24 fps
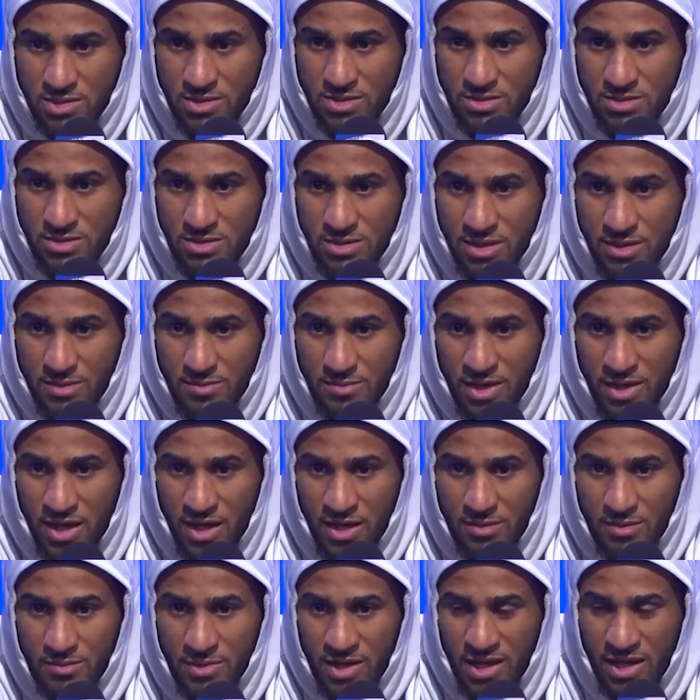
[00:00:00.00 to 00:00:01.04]
and
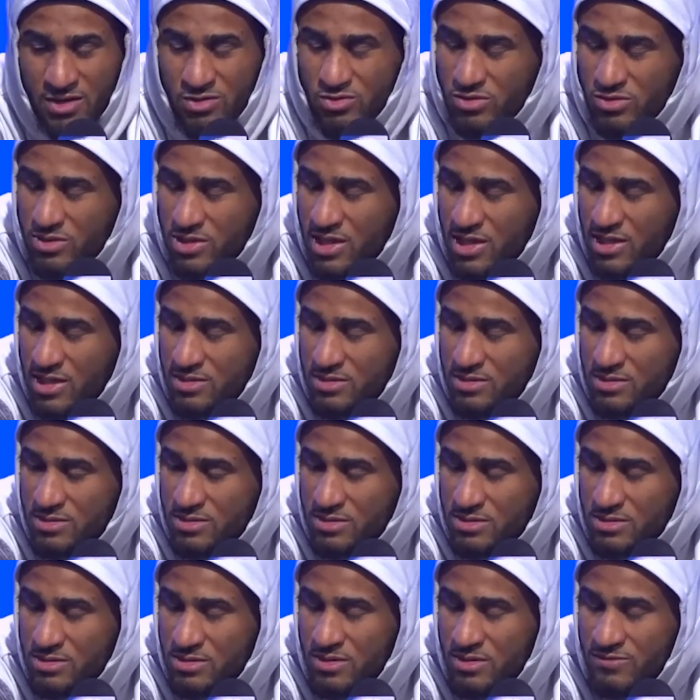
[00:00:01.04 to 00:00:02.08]
handle the cuts
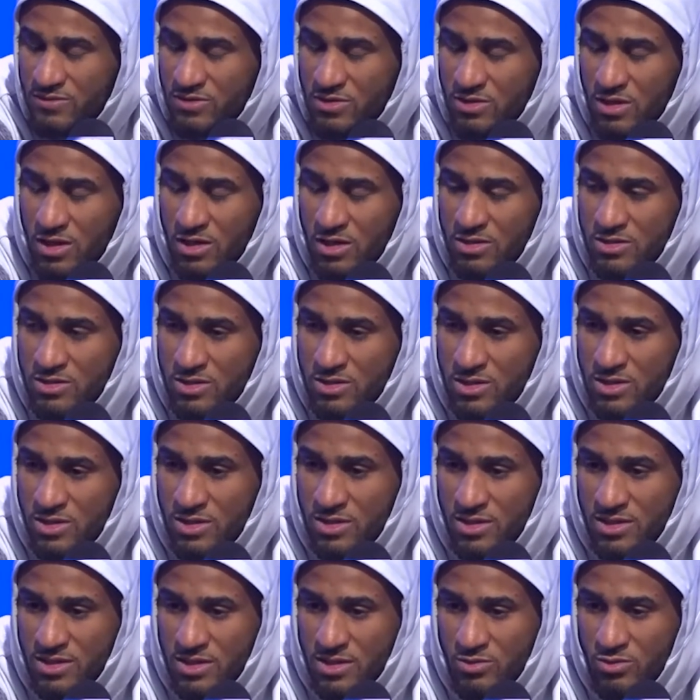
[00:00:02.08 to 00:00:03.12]
of their guards.
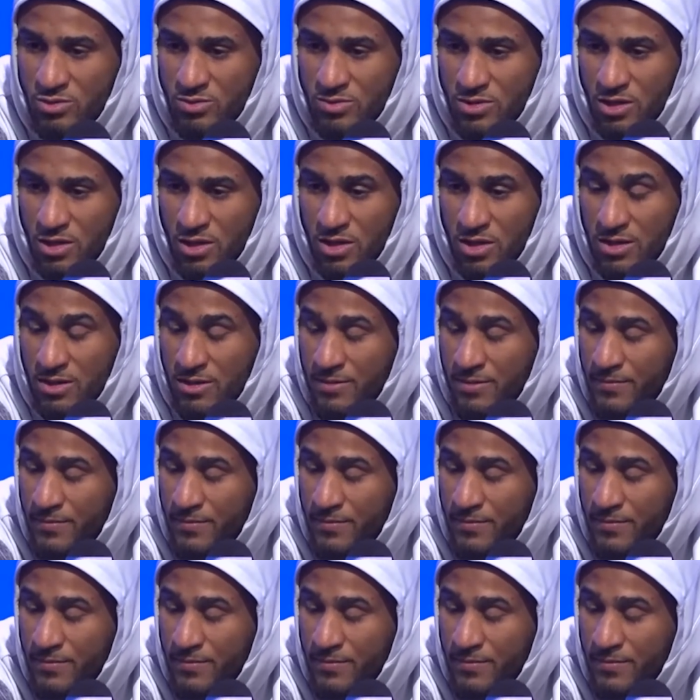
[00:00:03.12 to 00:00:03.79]
I think we'll be all right.